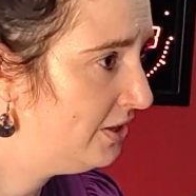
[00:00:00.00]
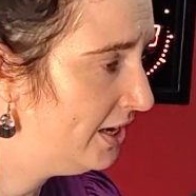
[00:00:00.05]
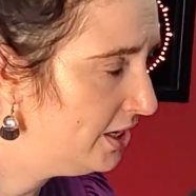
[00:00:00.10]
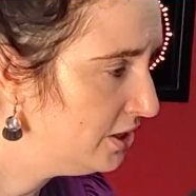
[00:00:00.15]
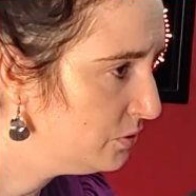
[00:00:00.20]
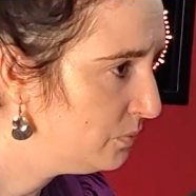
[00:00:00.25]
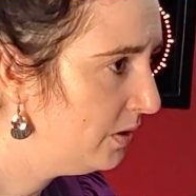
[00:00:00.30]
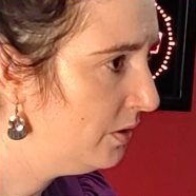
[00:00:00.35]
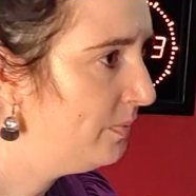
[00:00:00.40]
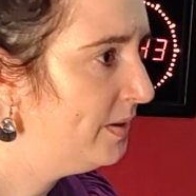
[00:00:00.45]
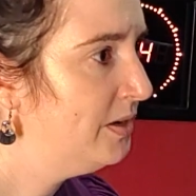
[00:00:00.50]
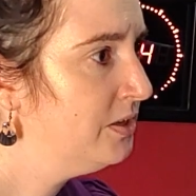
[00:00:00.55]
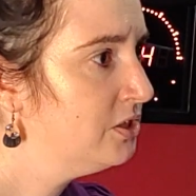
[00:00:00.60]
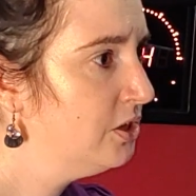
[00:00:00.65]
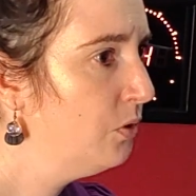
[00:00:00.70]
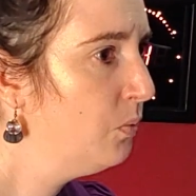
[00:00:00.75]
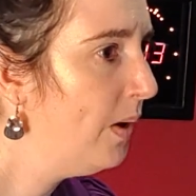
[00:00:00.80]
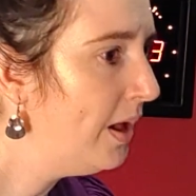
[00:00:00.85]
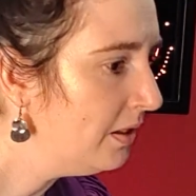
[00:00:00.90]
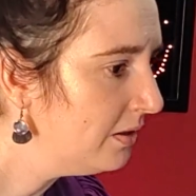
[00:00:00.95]
So that is why we,
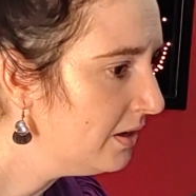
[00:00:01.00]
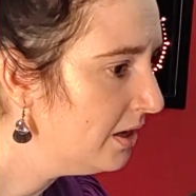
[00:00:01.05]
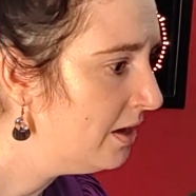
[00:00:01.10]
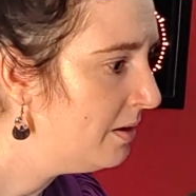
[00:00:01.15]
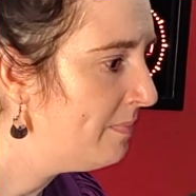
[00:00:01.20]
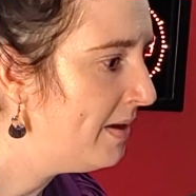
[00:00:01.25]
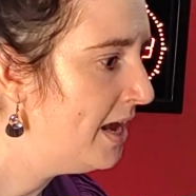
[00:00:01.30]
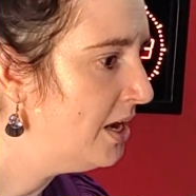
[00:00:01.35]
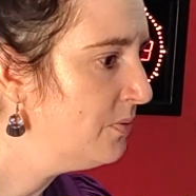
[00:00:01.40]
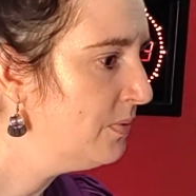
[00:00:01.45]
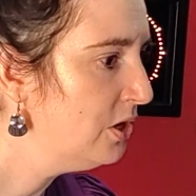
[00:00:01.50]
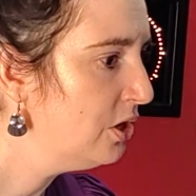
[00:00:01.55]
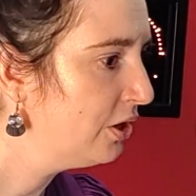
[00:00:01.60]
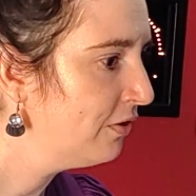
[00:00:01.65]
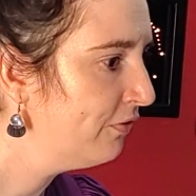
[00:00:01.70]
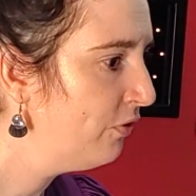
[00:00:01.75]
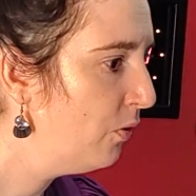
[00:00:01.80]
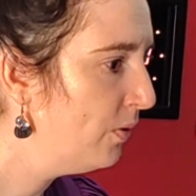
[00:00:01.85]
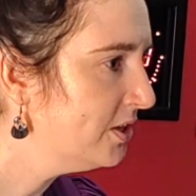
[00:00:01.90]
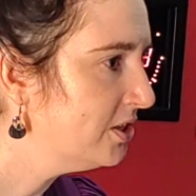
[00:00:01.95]
so welcome, and we
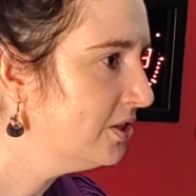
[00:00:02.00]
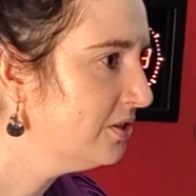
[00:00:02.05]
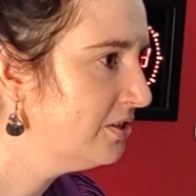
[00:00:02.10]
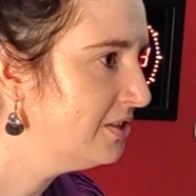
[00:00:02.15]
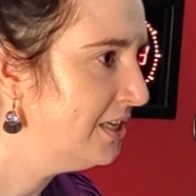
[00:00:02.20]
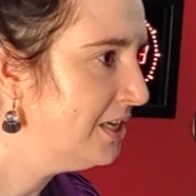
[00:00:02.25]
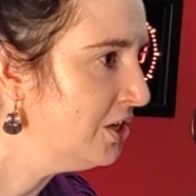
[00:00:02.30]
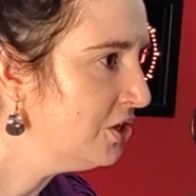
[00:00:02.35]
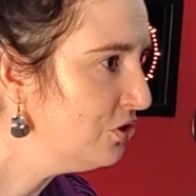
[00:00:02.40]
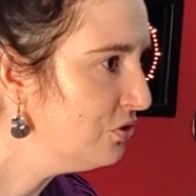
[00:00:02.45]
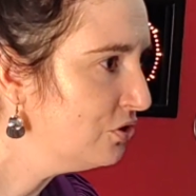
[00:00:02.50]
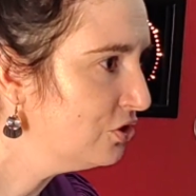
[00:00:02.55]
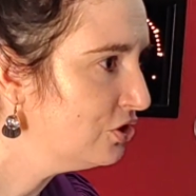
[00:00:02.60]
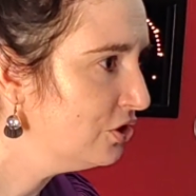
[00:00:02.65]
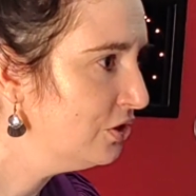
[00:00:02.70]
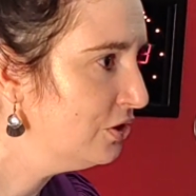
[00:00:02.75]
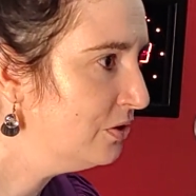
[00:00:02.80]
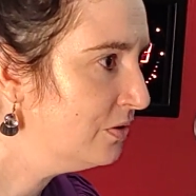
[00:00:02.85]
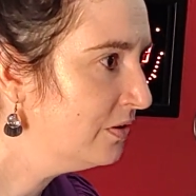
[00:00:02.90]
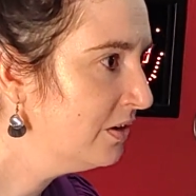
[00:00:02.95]
look forward to seeing you
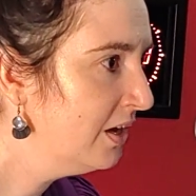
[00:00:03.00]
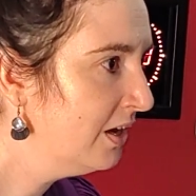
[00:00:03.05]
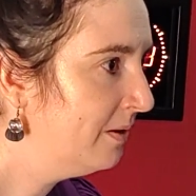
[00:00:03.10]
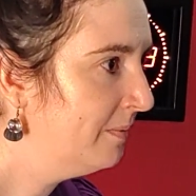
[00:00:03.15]
soon.